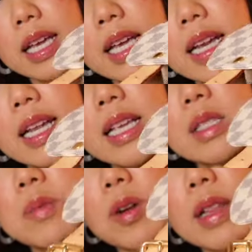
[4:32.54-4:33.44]
it
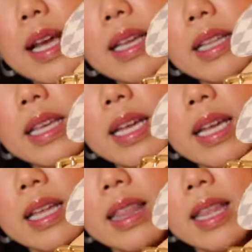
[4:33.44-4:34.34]
is more
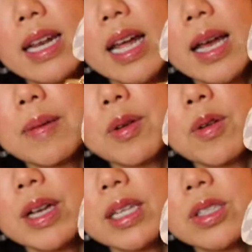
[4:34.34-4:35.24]
likely that I'm
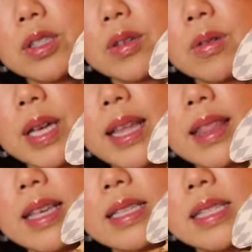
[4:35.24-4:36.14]
going to
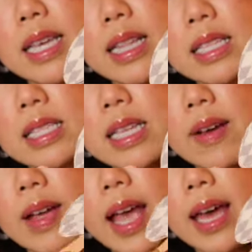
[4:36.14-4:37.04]
get this thing. This is
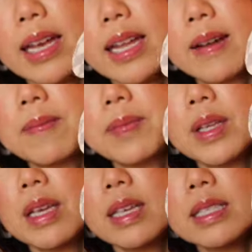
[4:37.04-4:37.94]
how I had it.
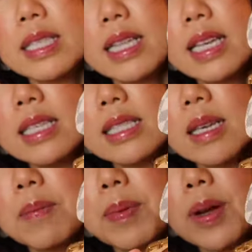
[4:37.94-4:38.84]
See this?
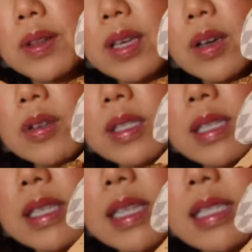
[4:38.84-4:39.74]
It barely goes
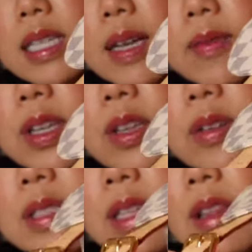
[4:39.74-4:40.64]
into this, and I've been
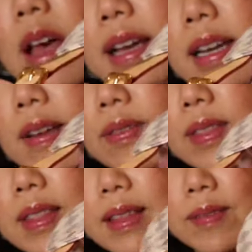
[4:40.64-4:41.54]
used it long
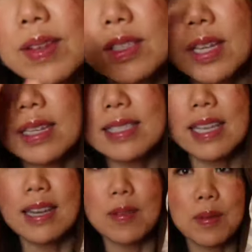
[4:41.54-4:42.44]
enough. The vachetta is
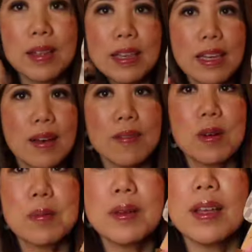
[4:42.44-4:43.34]
getting really
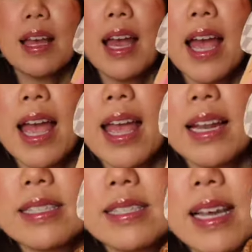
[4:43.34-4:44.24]
comfortable
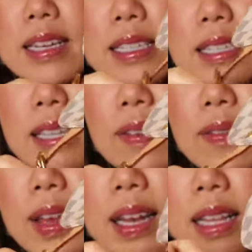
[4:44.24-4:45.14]
and it's not as
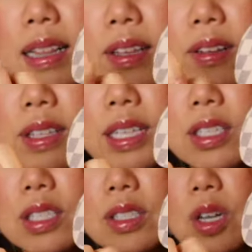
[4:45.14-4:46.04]
stiff, and it literally
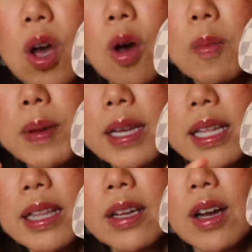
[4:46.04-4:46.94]
just opened
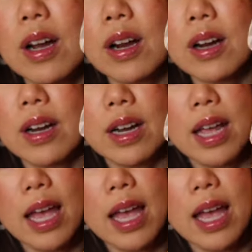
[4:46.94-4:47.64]
in the car,